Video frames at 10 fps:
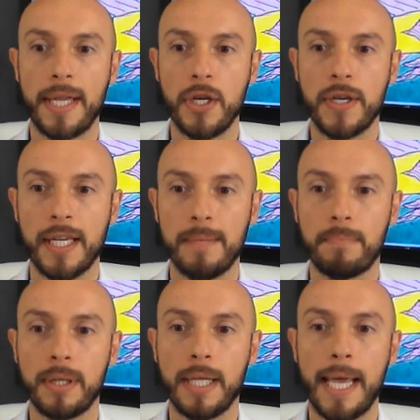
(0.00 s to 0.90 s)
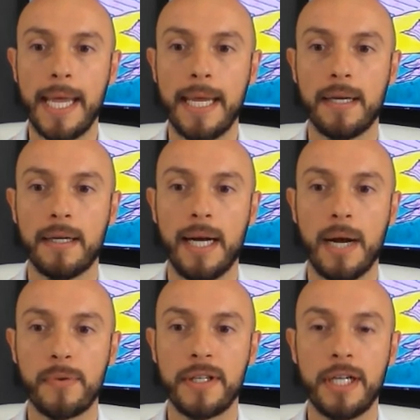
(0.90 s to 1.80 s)
that you can play
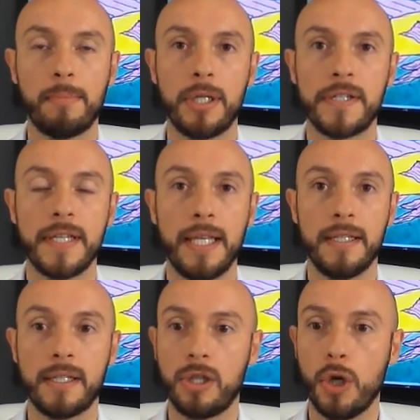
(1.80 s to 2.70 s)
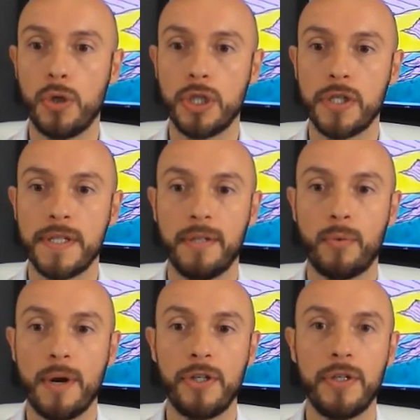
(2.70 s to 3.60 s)
with the numbers in the closures and the
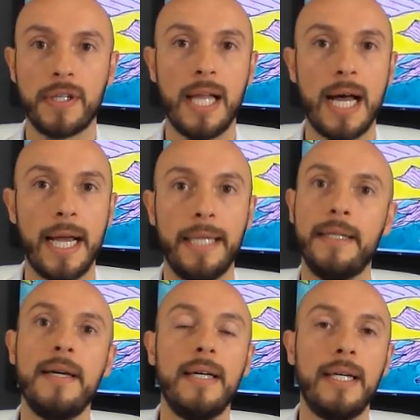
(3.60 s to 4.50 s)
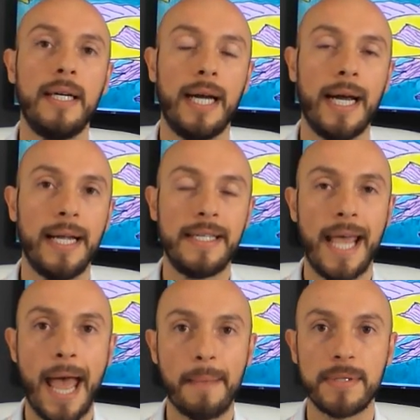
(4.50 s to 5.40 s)
revenue decline
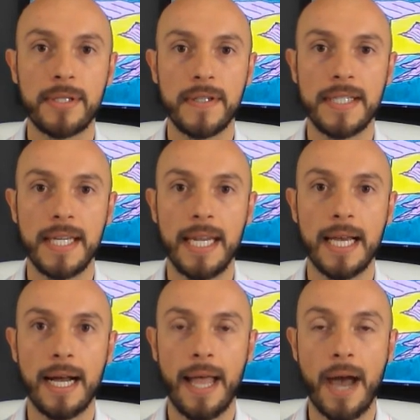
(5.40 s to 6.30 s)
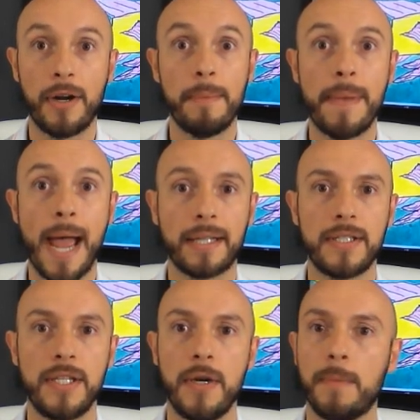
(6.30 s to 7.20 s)
tabs to see how it
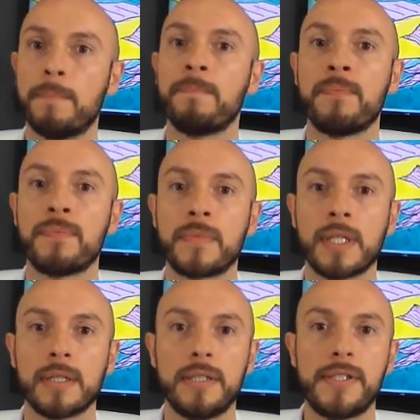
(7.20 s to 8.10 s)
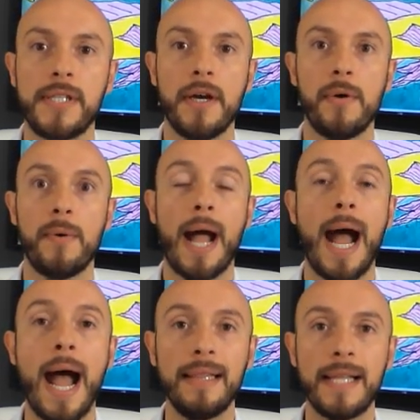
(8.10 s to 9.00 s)
impacts you. So
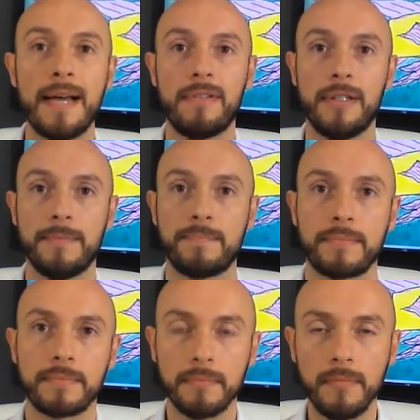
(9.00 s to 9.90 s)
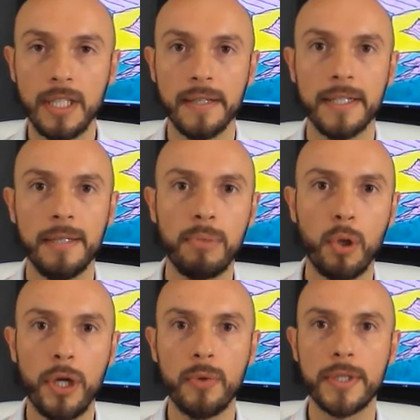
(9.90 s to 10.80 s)
high level, the
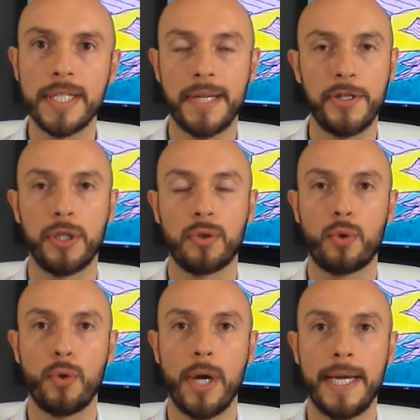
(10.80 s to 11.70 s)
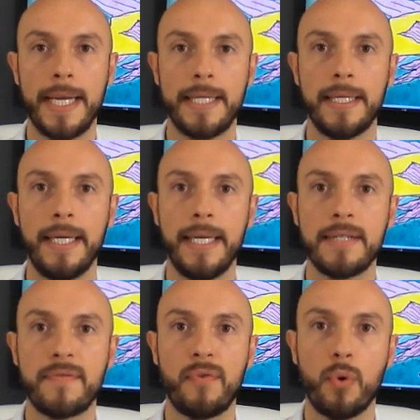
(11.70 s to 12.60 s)
employee retention credit
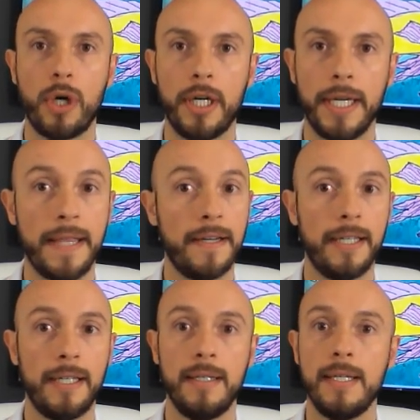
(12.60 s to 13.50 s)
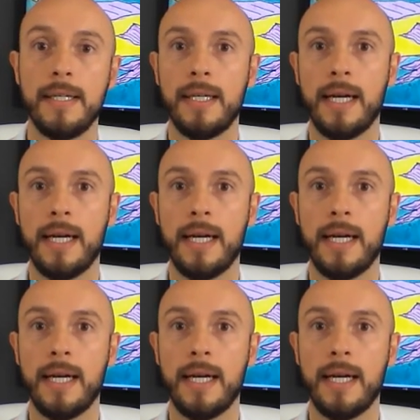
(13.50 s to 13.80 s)
is for either